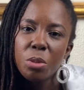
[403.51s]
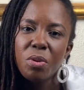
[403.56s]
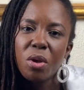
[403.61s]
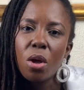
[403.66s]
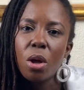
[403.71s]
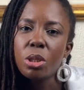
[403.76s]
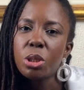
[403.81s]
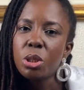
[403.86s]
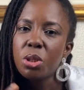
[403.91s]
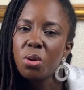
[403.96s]

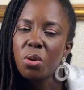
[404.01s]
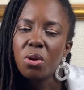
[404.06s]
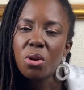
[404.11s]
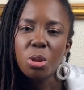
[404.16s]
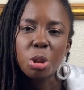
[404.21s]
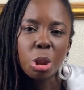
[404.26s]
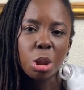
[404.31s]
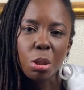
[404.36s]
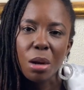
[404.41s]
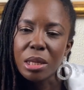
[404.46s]
because you don't
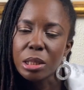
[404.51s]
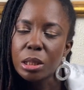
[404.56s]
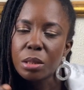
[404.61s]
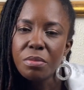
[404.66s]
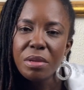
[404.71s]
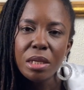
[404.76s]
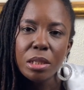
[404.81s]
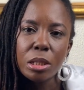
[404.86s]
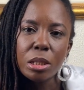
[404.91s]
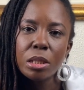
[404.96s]
want to
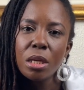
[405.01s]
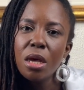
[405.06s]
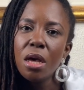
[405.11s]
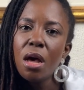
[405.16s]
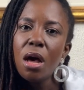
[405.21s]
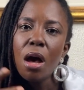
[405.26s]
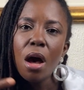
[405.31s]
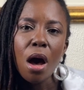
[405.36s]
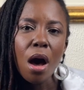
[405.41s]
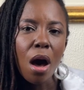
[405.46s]
transmit
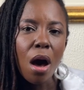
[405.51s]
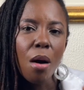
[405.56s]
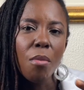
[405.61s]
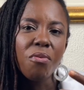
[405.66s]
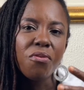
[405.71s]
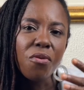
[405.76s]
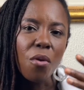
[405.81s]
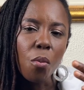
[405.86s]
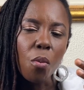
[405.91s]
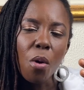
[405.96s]

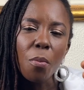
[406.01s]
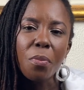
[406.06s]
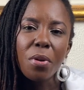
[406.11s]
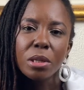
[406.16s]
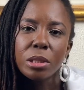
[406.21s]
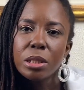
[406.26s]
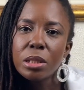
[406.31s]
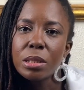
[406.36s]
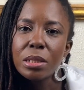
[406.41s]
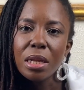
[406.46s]
from one
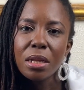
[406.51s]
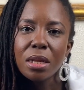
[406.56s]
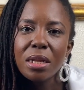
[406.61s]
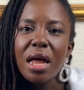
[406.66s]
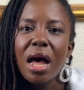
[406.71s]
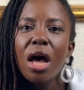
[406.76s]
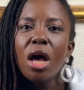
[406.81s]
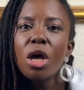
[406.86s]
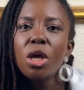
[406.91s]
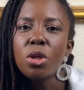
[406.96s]
person to
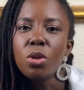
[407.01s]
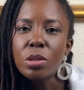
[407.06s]
another,